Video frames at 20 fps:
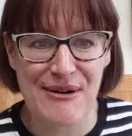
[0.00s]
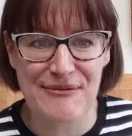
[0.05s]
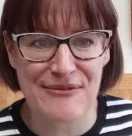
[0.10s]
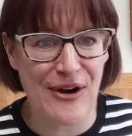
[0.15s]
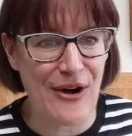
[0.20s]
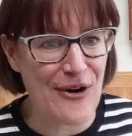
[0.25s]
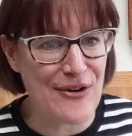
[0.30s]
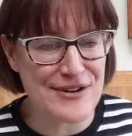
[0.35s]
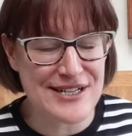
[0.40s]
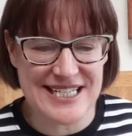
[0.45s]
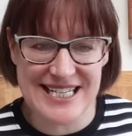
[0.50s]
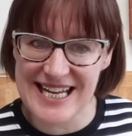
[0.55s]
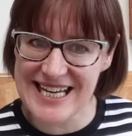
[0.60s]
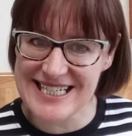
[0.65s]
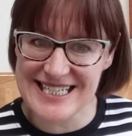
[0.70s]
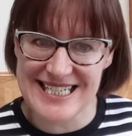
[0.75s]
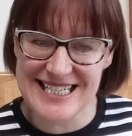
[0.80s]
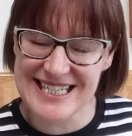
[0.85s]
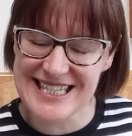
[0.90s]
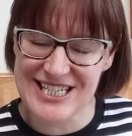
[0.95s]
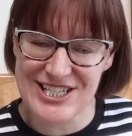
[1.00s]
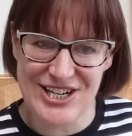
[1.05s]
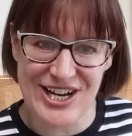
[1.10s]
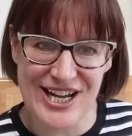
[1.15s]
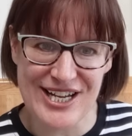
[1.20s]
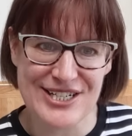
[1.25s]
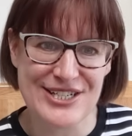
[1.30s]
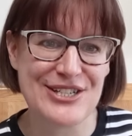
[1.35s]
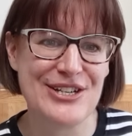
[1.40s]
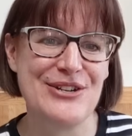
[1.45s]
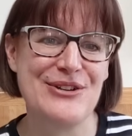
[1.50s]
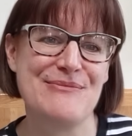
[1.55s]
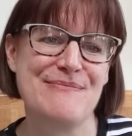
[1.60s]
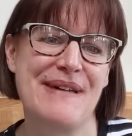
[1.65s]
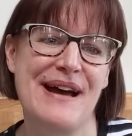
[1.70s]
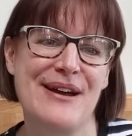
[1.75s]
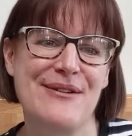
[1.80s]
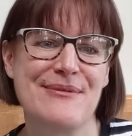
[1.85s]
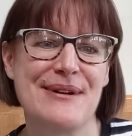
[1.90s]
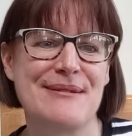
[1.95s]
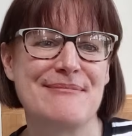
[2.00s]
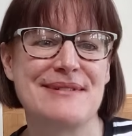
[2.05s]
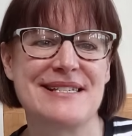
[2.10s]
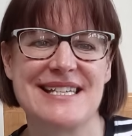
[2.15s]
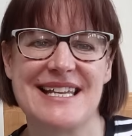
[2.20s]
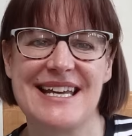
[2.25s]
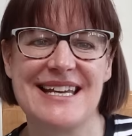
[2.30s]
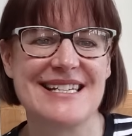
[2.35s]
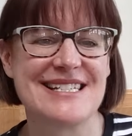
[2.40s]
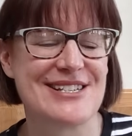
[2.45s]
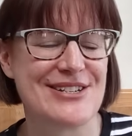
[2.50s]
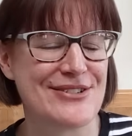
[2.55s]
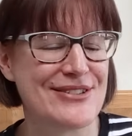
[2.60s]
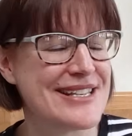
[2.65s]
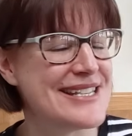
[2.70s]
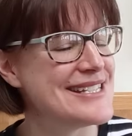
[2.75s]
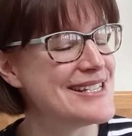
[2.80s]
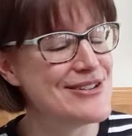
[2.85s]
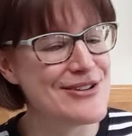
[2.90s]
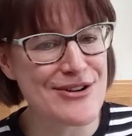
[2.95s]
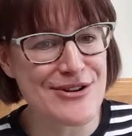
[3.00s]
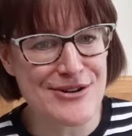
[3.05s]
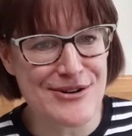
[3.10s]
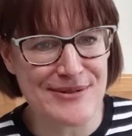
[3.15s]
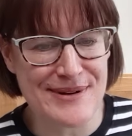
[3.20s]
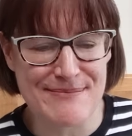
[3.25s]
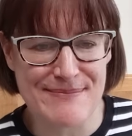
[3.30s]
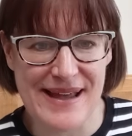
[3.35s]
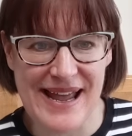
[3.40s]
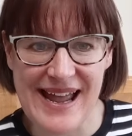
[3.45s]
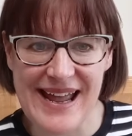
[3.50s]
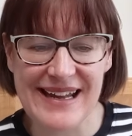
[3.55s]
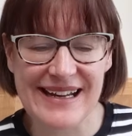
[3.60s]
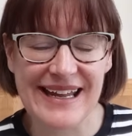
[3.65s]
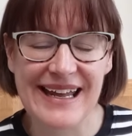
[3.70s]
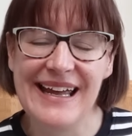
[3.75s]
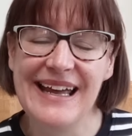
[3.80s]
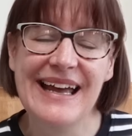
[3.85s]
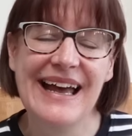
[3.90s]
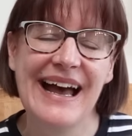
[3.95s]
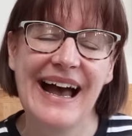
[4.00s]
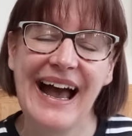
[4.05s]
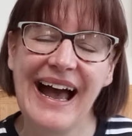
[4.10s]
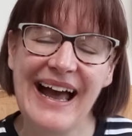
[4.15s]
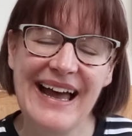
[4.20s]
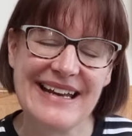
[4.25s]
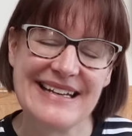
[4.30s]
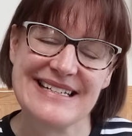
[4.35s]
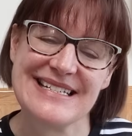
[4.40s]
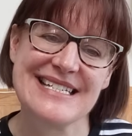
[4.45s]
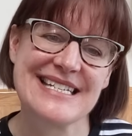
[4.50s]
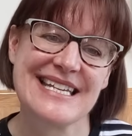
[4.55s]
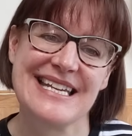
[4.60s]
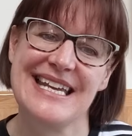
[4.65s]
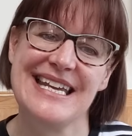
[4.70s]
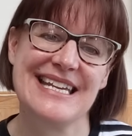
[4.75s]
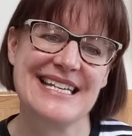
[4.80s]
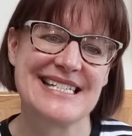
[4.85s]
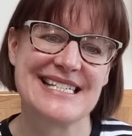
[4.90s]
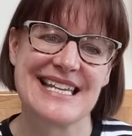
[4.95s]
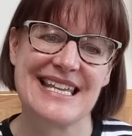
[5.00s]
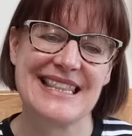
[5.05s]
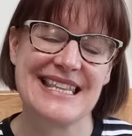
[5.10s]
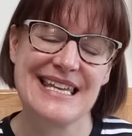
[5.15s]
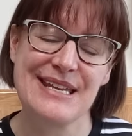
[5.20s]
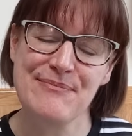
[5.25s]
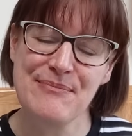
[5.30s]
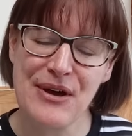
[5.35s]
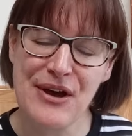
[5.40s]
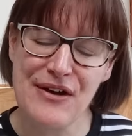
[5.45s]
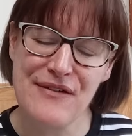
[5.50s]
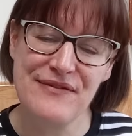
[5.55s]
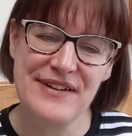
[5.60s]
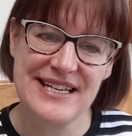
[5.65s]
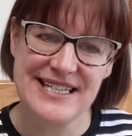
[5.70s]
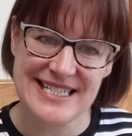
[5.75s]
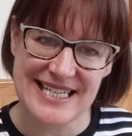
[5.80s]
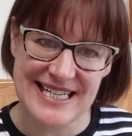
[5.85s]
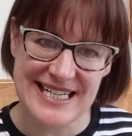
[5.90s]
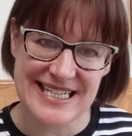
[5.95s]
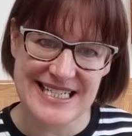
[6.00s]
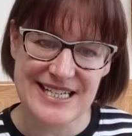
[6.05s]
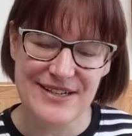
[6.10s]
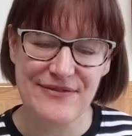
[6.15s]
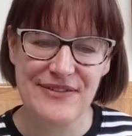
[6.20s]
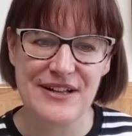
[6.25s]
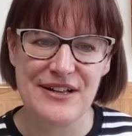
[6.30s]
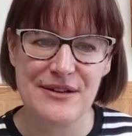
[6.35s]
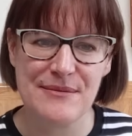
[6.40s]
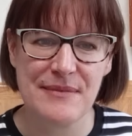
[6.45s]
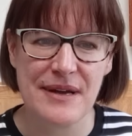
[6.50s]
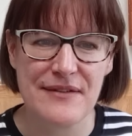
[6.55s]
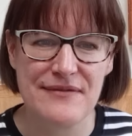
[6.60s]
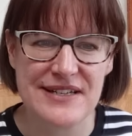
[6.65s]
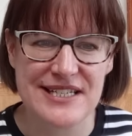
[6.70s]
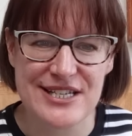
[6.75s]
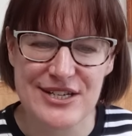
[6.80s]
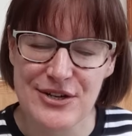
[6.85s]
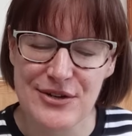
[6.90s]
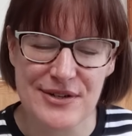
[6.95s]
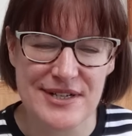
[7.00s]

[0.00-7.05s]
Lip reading: I've already added the chart to my website, so there's no going back, and it's the perfect day to film a video.